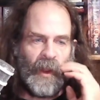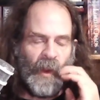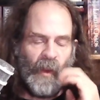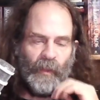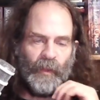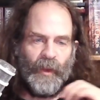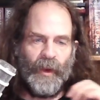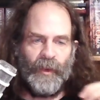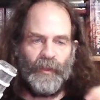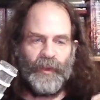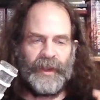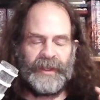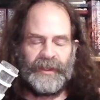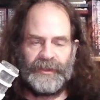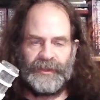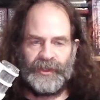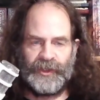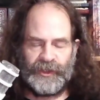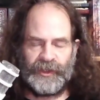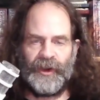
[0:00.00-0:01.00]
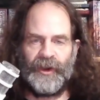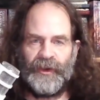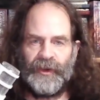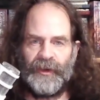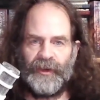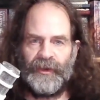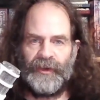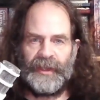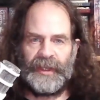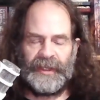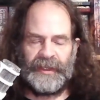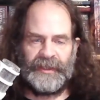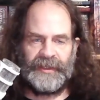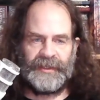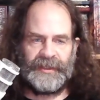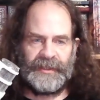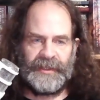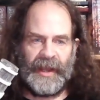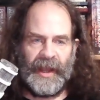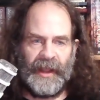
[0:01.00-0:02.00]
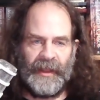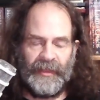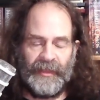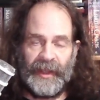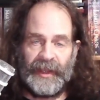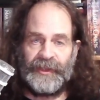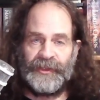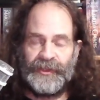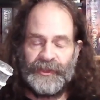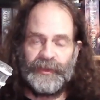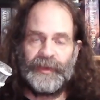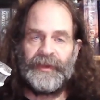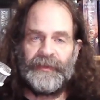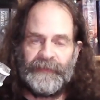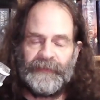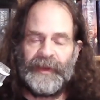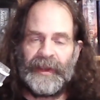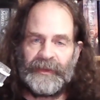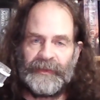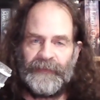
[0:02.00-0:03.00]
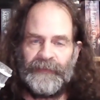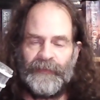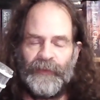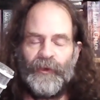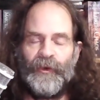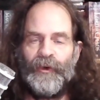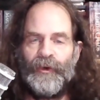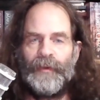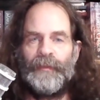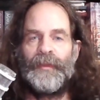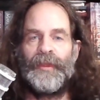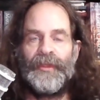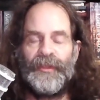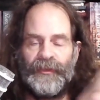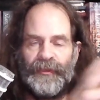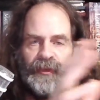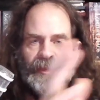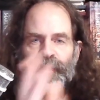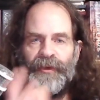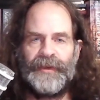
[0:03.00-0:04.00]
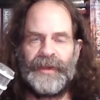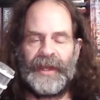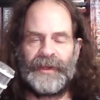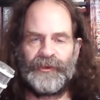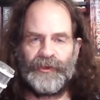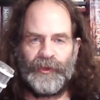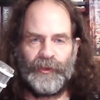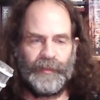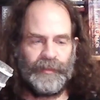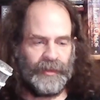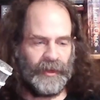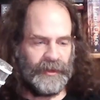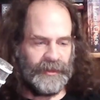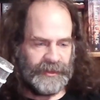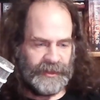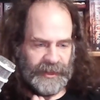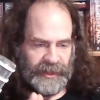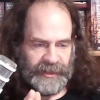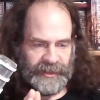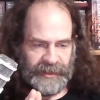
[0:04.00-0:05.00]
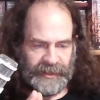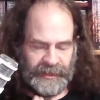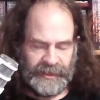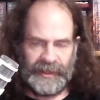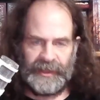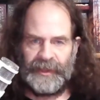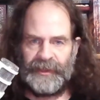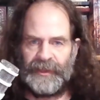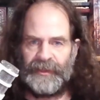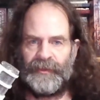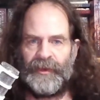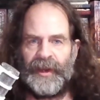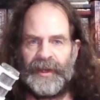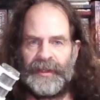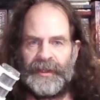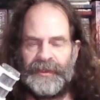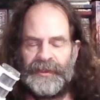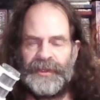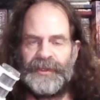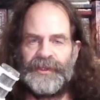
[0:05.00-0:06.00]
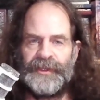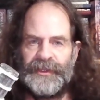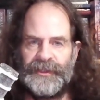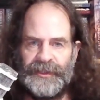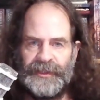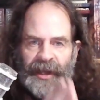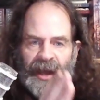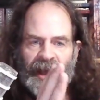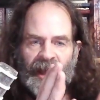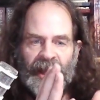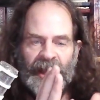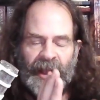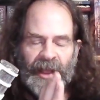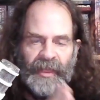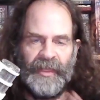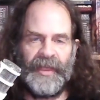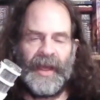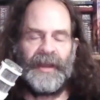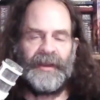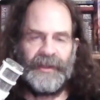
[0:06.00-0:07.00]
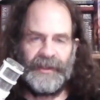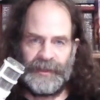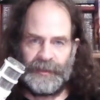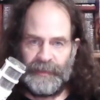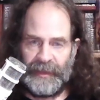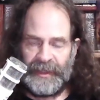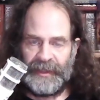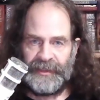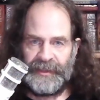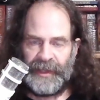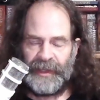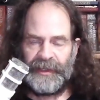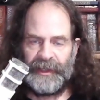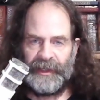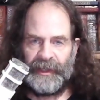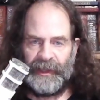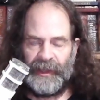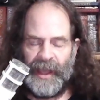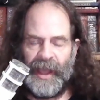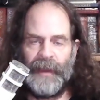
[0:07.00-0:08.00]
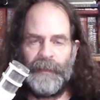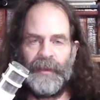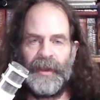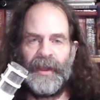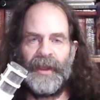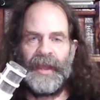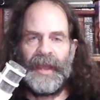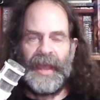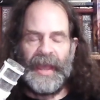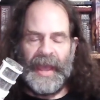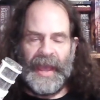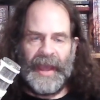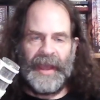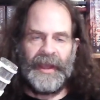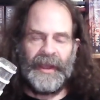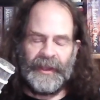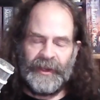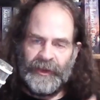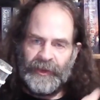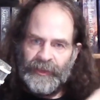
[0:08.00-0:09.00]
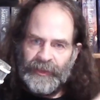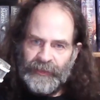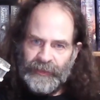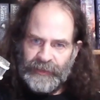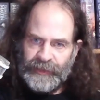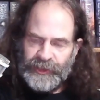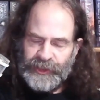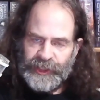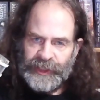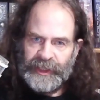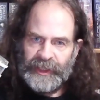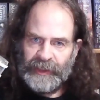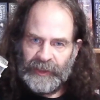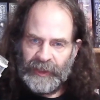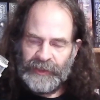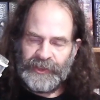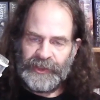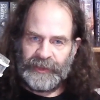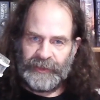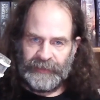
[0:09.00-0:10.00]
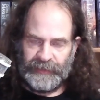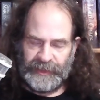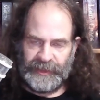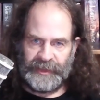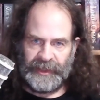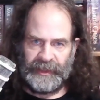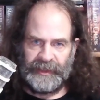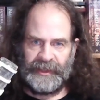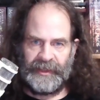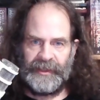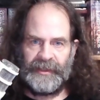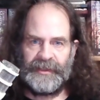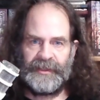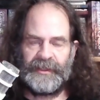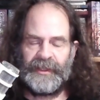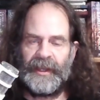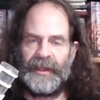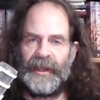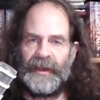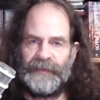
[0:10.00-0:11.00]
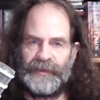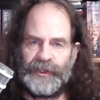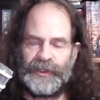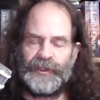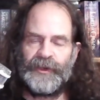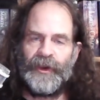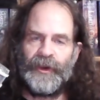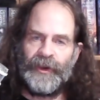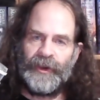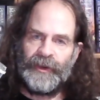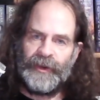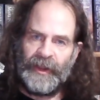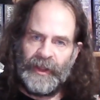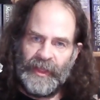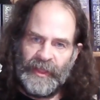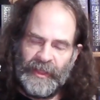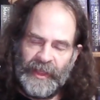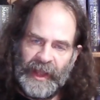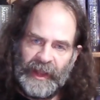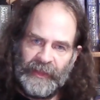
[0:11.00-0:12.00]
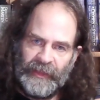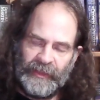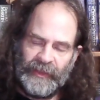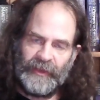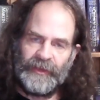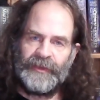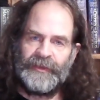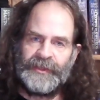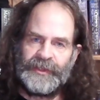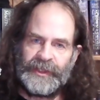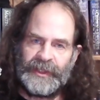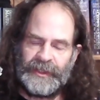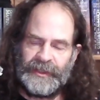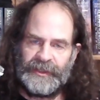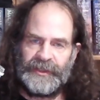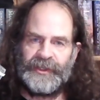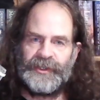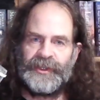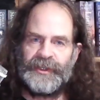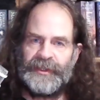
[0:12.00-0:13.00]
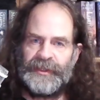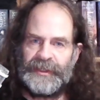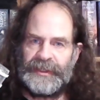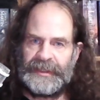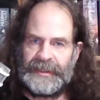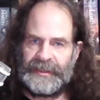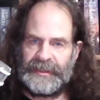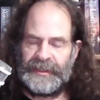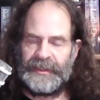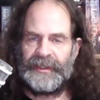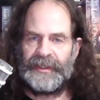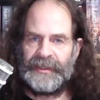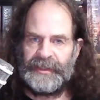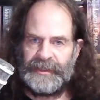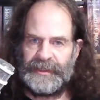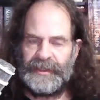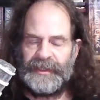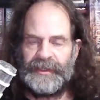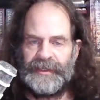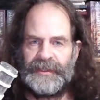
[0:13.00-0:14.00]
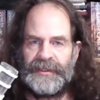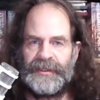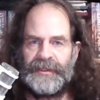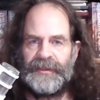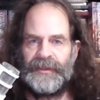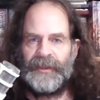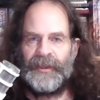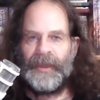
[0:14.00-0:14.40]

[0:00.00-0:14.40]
what we can show is that they do in fact form through natural processes in the right conditions. That has been done in a lab, and through geological studies, they have shown that those conditions did exist.